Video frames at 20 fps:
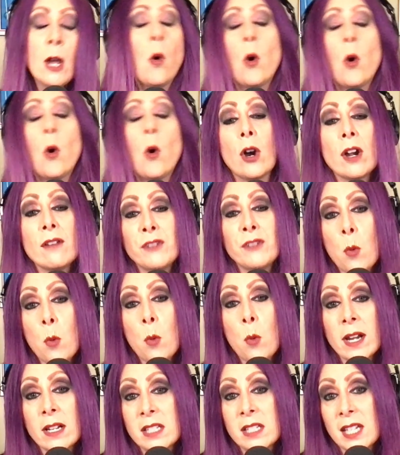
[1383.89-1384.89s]
Or if you
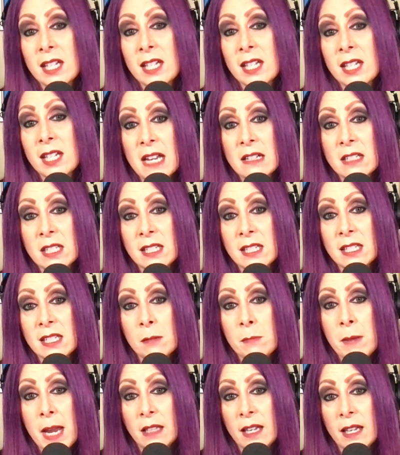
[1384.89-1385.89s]
wanted to get fancy
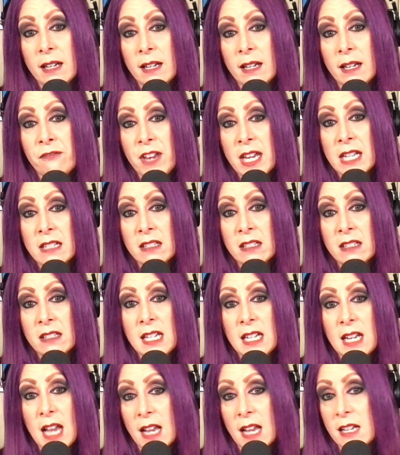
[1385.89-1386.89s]
and make like
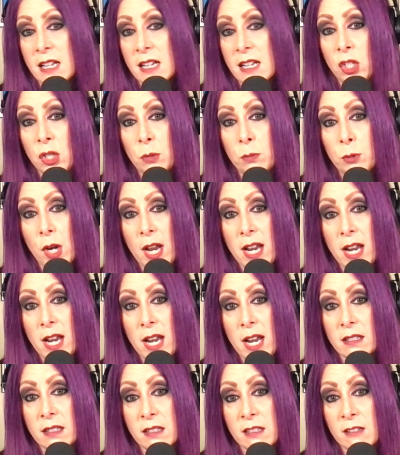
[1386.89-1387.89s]
fancy ice cube
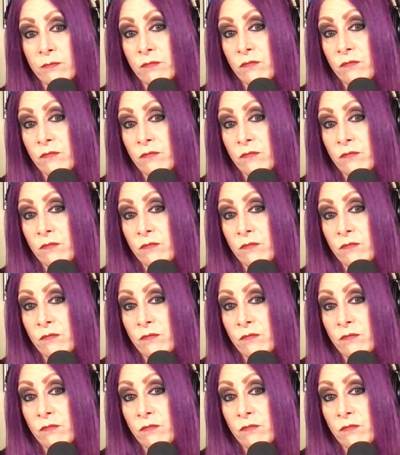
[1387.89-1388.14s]
trays.